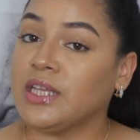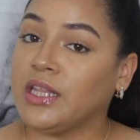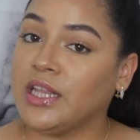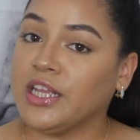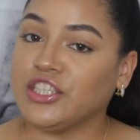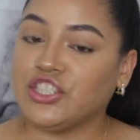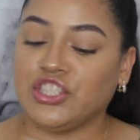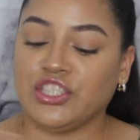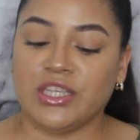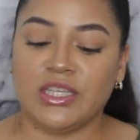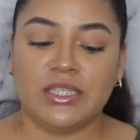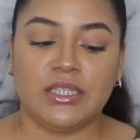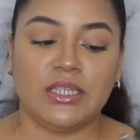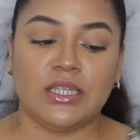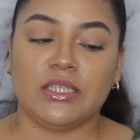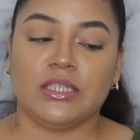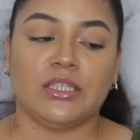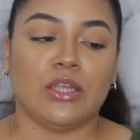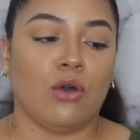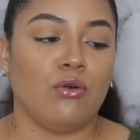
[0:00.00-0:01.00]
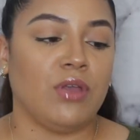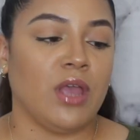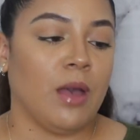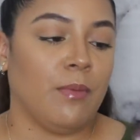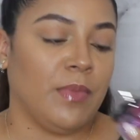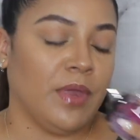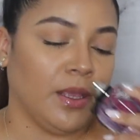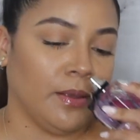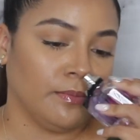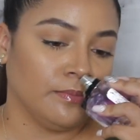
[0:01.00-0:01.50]
delicious, so
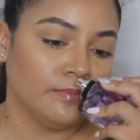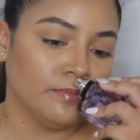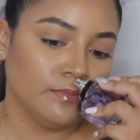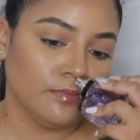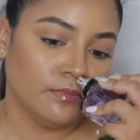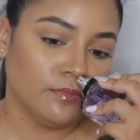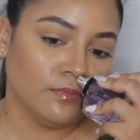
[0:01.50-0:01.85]
yummy.